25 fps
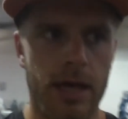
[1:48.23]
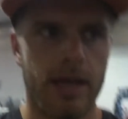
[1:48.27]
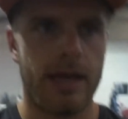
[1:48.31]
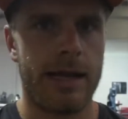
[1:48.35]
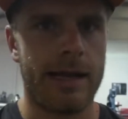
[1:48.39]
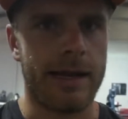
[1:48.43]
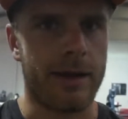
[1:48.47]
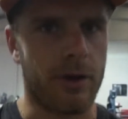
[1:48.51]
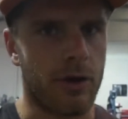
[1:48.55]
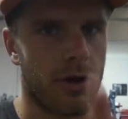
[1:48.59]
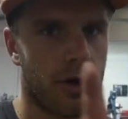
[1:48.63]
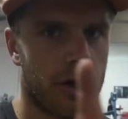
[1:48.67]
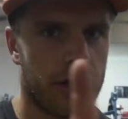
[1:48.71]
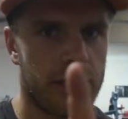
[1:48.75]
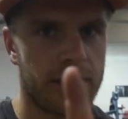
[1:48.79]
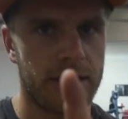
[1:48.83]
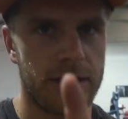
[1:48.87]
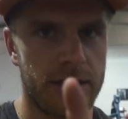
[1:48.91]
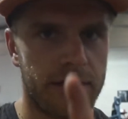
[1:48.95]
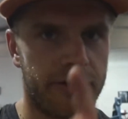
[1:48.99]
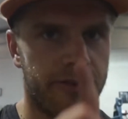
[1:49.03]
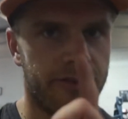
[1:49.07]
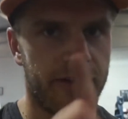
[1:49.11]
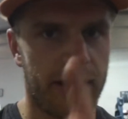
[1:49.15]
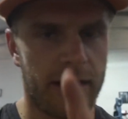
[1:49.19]
Now guys,
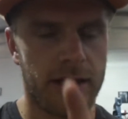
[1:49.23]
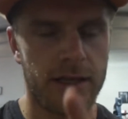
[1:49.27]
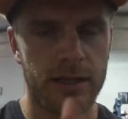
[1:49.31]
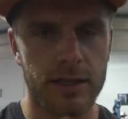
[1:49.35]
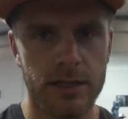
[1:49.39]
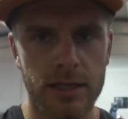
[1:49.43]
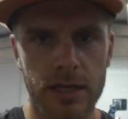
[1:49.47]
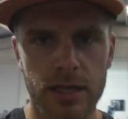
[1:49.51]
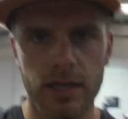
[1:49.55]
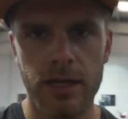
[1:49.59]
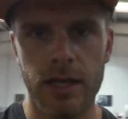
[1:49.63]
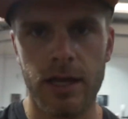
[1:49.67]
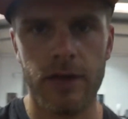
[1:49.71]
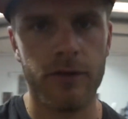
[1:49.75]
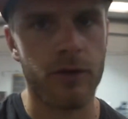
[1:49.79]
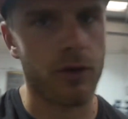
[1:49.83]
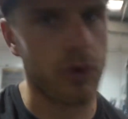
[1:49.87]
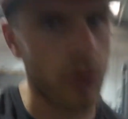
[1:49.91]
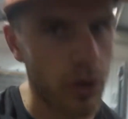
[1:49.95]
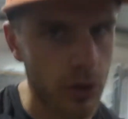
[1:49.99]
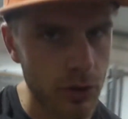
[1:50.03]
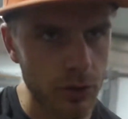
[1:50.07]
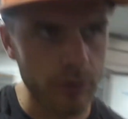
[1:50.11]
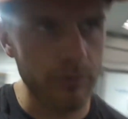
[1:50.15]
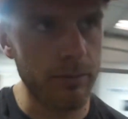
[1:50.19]
fellas, if you're
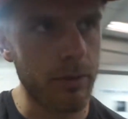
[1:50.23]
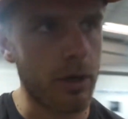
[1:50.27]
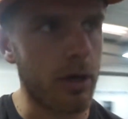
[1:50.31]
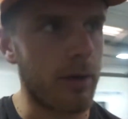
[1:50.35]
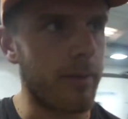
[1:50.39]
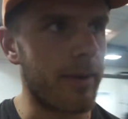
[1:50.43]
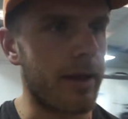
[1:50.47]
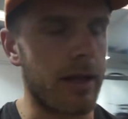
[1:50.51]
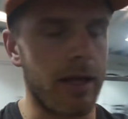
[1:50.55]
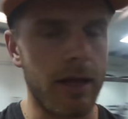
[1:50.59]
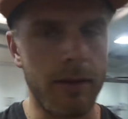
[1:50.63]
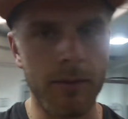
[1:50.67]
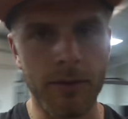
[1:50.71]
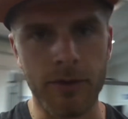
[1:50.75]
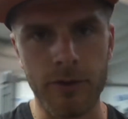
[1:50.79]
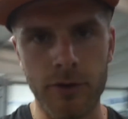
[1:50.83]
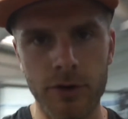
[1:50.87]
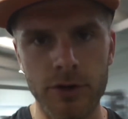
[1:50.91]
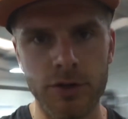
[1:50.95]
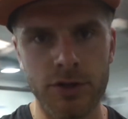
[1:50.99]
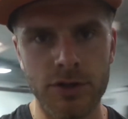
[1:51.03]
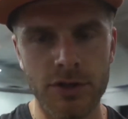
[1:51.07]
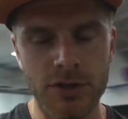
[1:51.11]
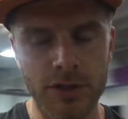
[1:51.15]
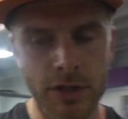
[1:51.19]
not doing barbell hip
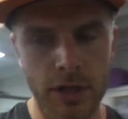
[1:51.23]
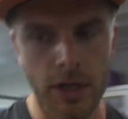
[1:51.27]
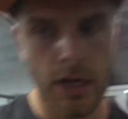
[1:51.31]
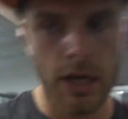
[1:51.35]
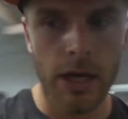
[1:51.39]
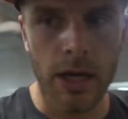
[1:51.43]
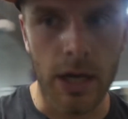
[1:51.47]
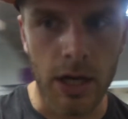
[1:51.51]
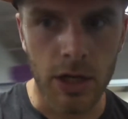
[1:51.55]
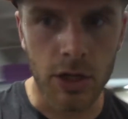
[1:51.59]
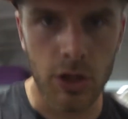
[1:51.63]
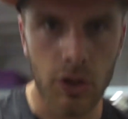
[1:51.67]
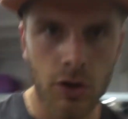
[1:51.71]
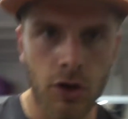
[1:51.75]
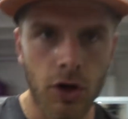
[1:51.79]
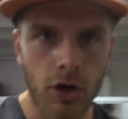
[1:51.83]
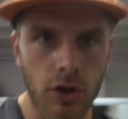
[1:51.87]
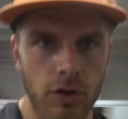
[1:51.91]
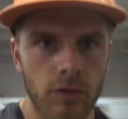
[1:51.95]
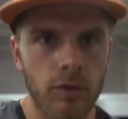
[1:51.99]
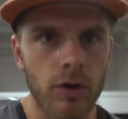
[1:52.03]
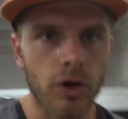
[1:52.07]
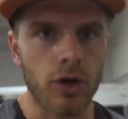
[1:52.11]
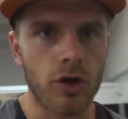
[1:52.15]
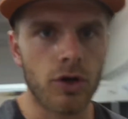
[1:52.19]
thrusts and you kind
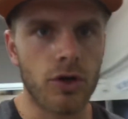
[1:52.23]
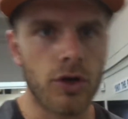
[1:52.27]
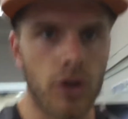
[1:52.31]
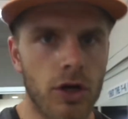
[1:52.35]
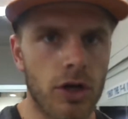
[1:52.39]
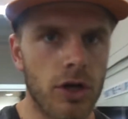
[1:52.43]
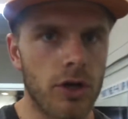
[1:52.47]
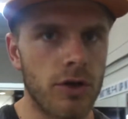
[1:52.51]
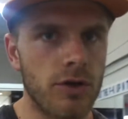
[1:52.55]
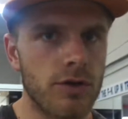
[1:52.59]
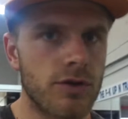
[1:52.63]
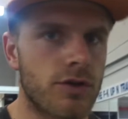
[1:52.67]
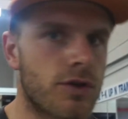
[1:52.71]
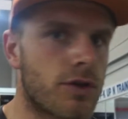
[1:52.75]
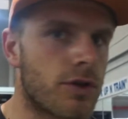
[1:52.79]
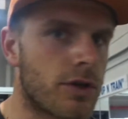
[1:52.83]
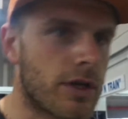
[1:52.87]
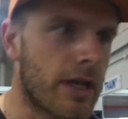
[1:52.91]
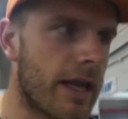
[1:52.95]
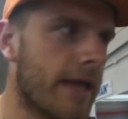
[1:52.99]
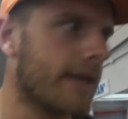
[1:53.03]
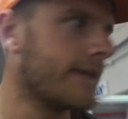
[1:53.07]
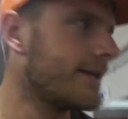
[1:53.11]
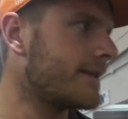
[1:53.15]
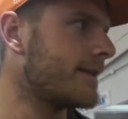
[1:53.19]
of want good glutes, good
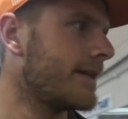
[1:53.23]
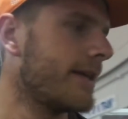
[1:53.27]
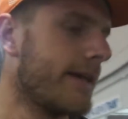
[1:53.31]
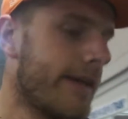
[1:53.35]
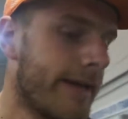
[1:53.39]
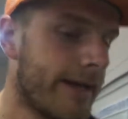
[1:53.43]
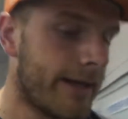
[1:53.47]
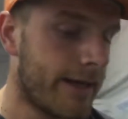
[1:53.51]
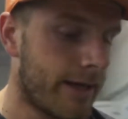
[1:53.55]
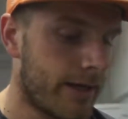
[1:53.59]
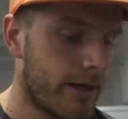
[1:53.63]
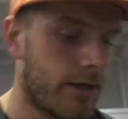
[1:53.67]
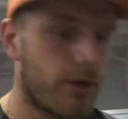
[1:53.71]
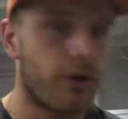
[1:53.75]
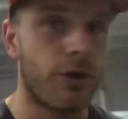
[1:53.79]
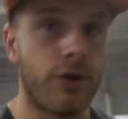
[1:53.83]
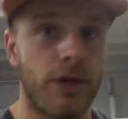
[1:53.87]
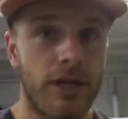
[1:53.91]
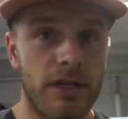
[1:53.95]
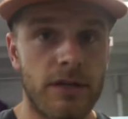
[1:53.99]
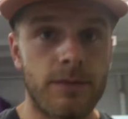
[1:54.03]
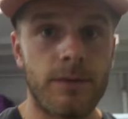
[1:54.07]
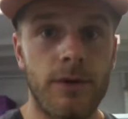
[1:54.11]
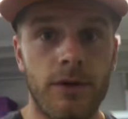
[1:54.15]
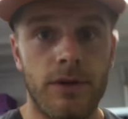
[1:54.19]
legs, you
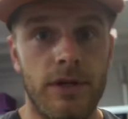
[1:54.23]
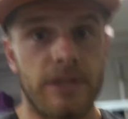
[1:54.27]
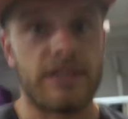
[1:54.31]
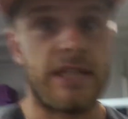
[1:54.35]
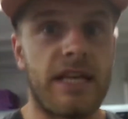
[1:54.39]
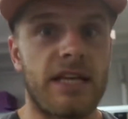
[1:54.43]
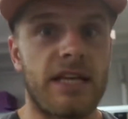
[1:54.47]
need to be doing this